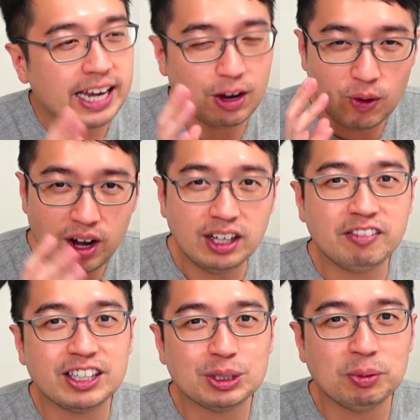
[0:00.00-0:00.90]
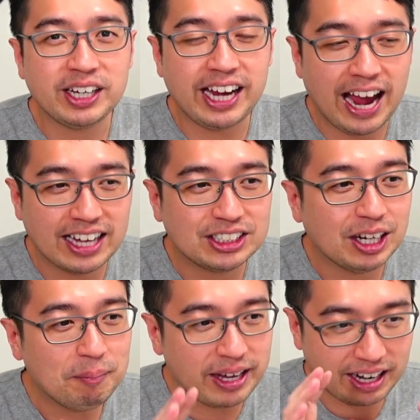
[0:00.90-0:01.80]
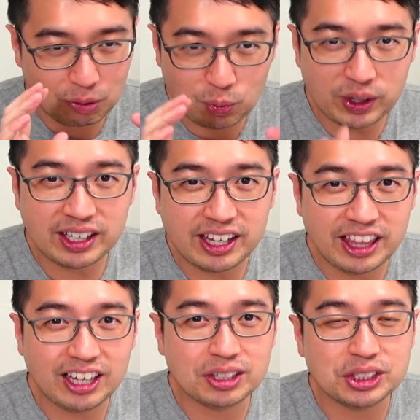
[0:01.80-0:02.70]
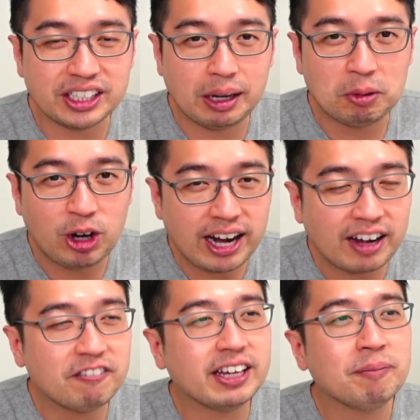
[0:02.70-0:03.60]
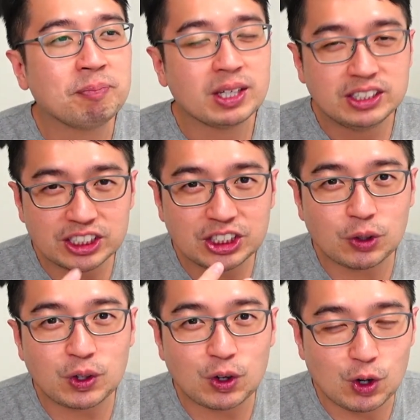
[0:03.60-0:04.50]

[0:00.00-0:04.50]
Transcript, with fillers: Now, all of this money adds up, and I really think you should keep track of it just so you're